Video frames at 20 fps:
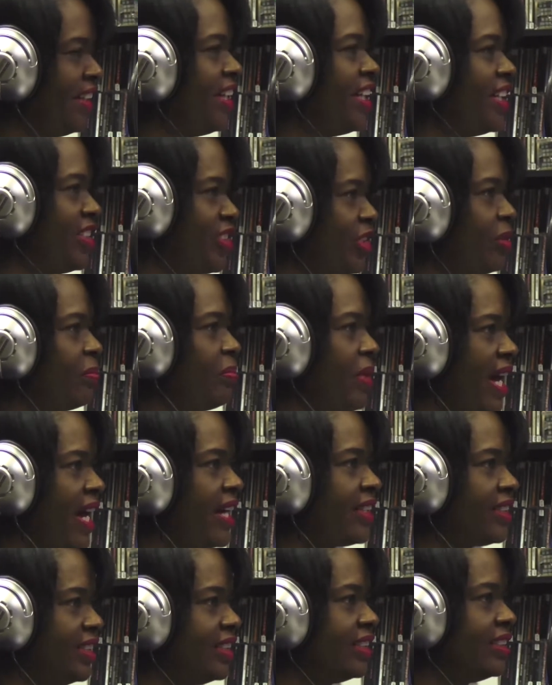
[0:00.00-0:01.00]
it's
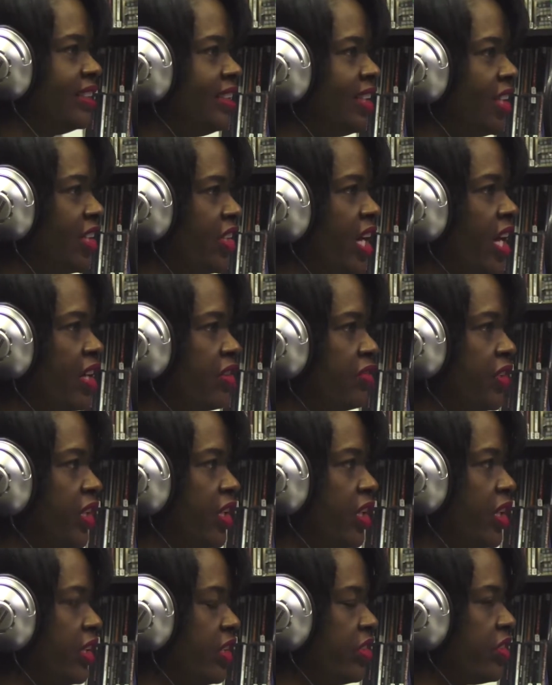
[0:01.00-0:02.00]
impacted a lot of
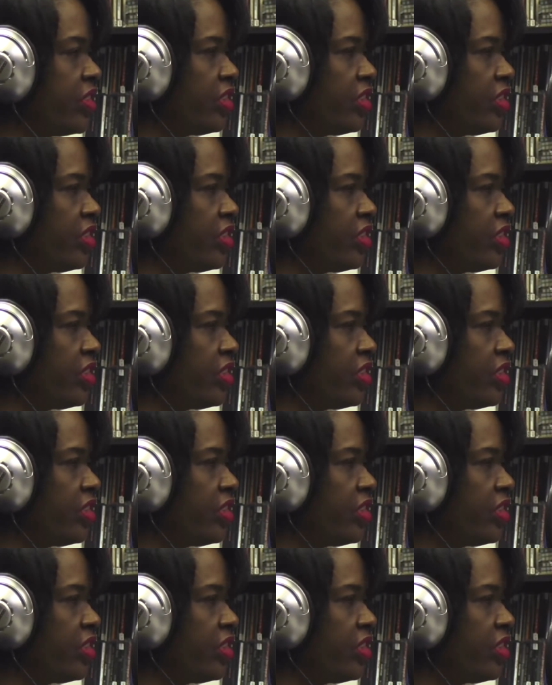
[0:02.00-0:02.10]
areas,